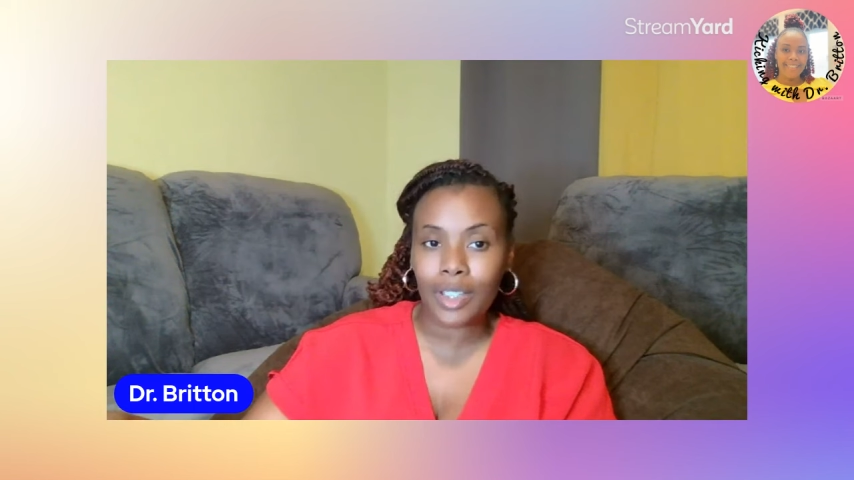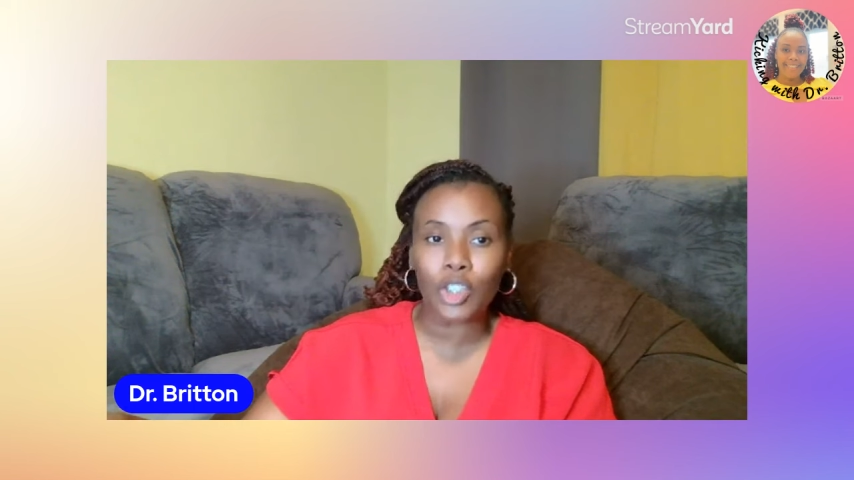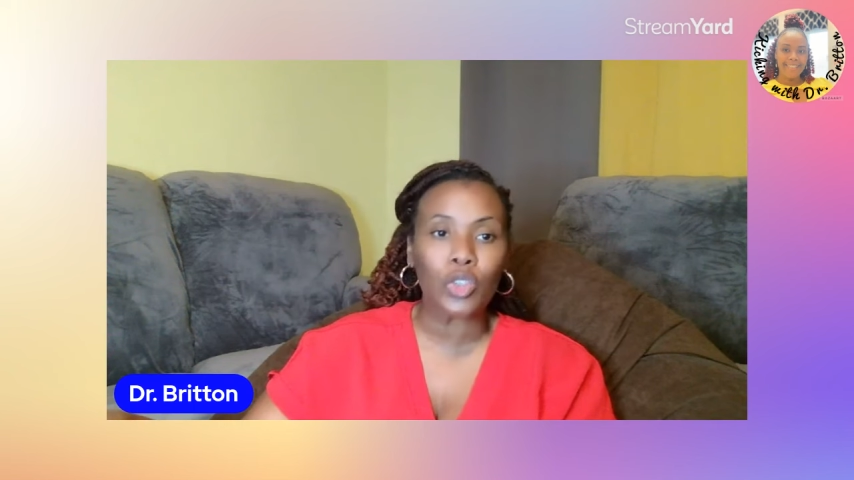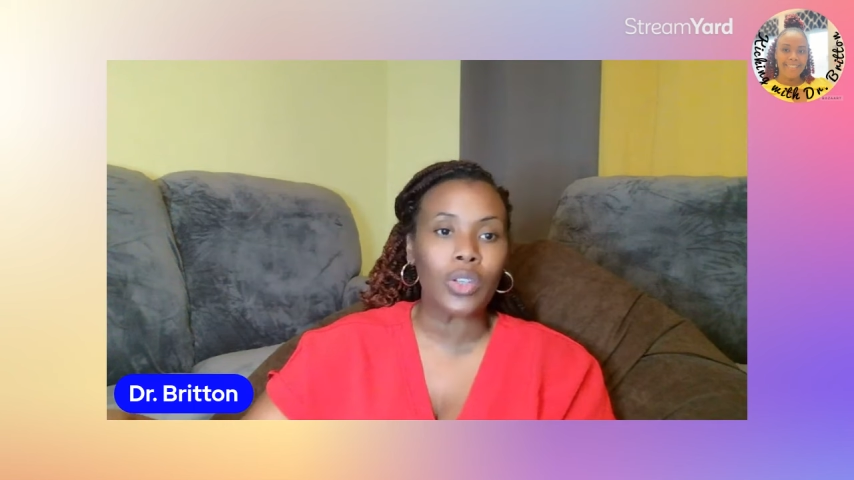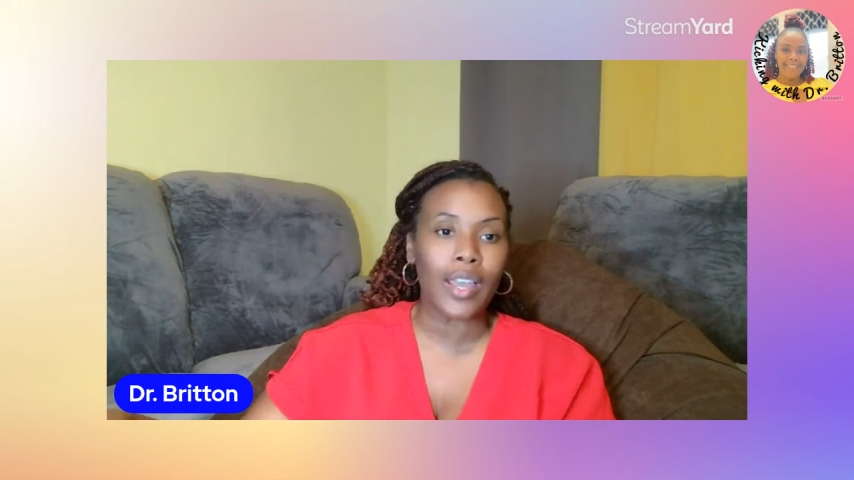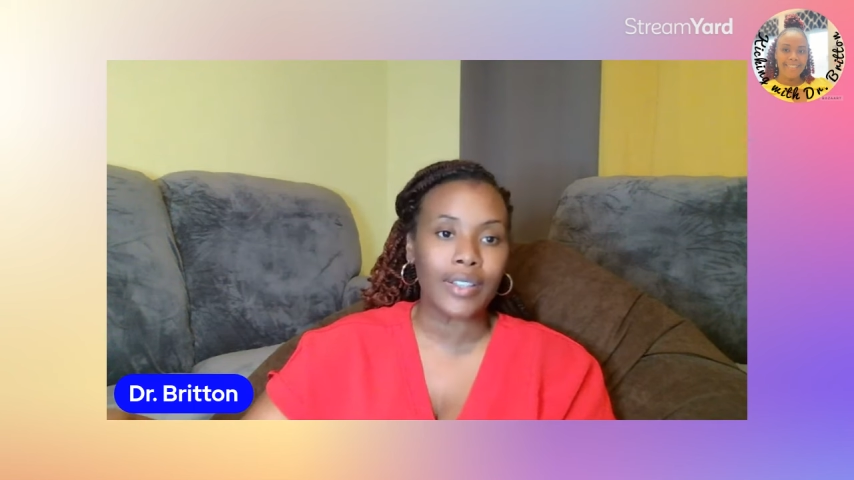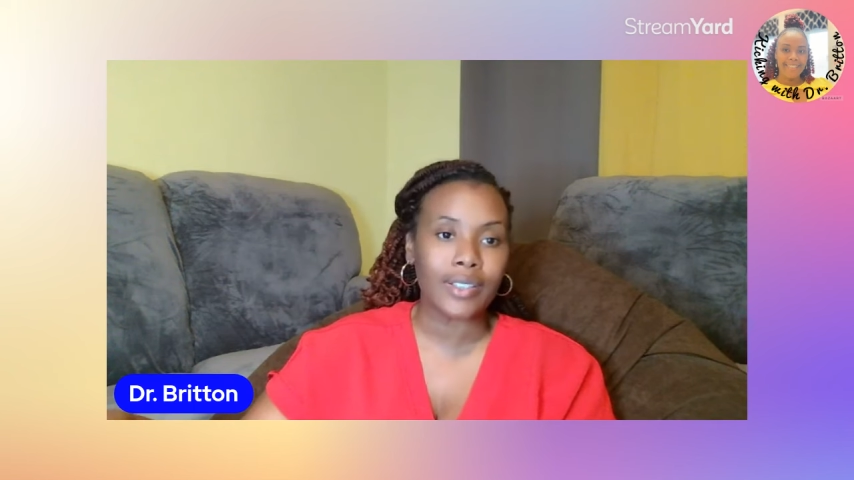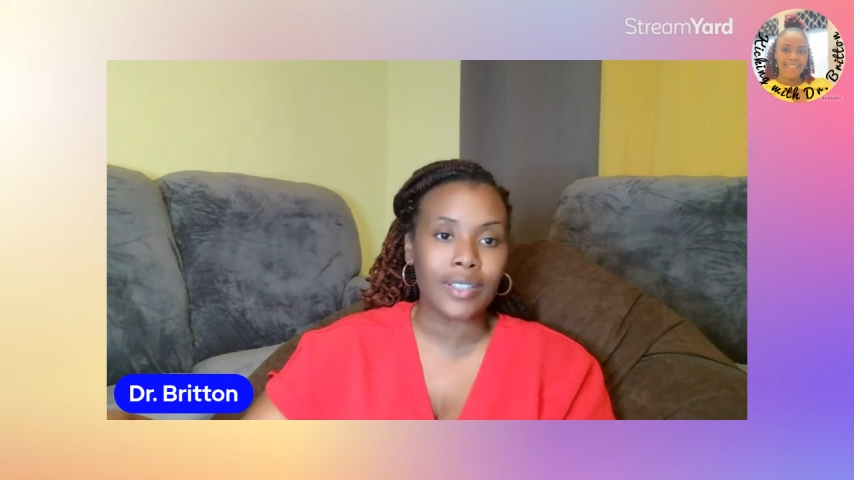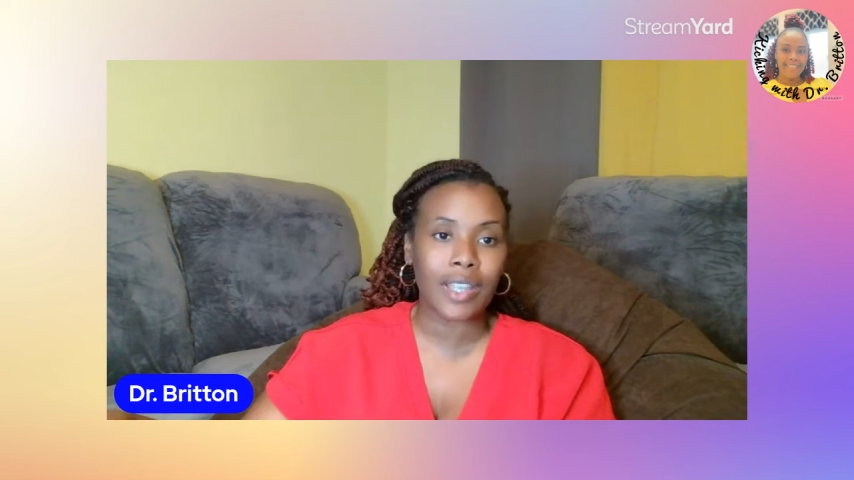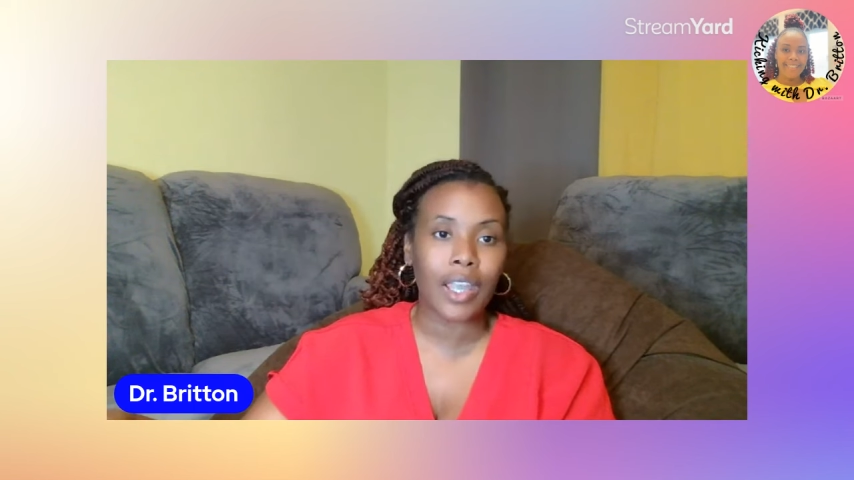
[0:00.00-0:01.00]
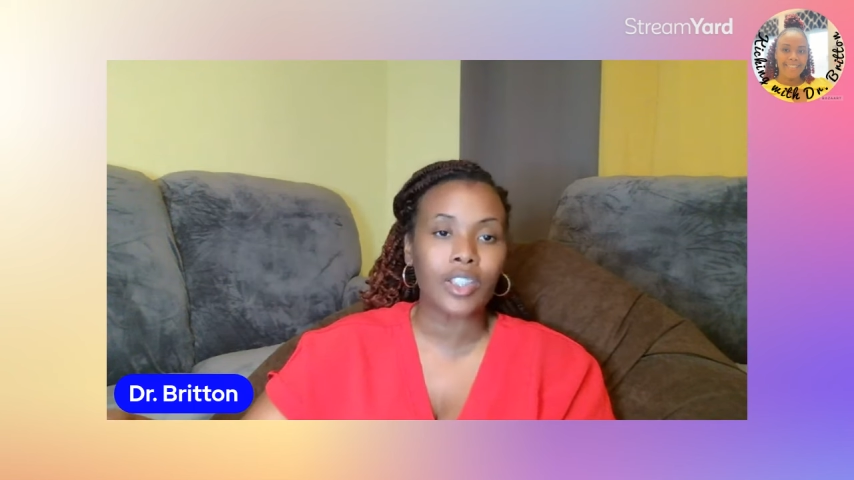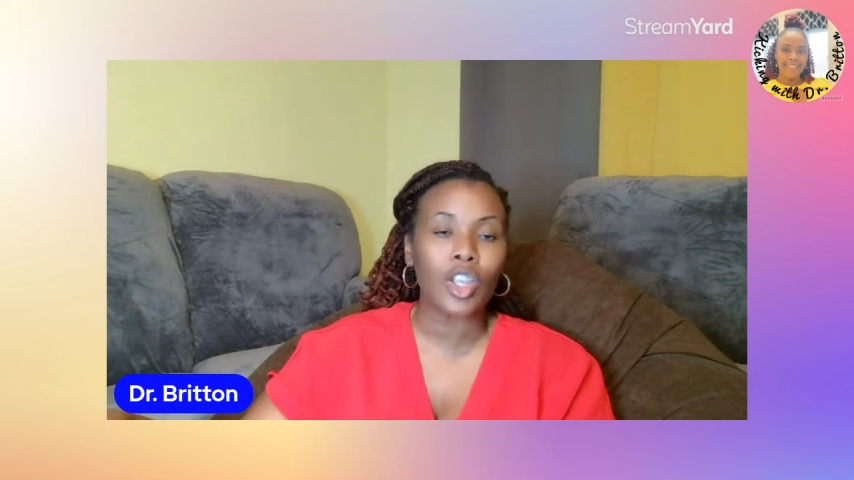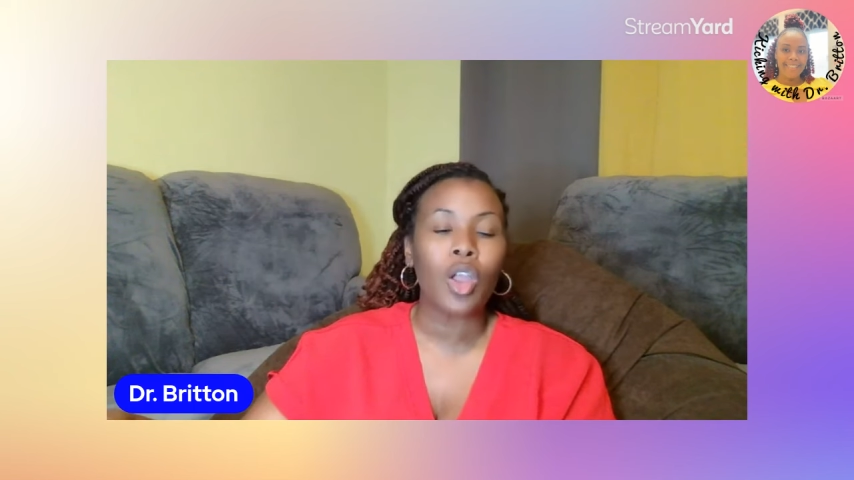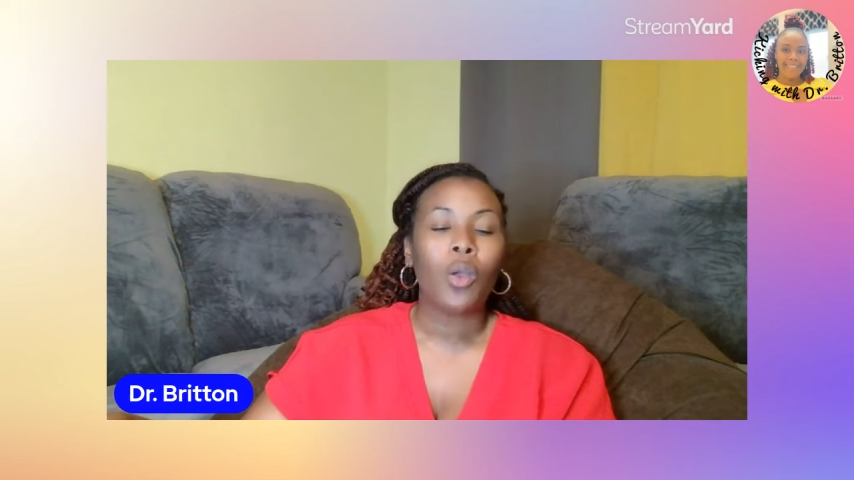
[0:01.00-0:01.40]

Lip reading: in the United States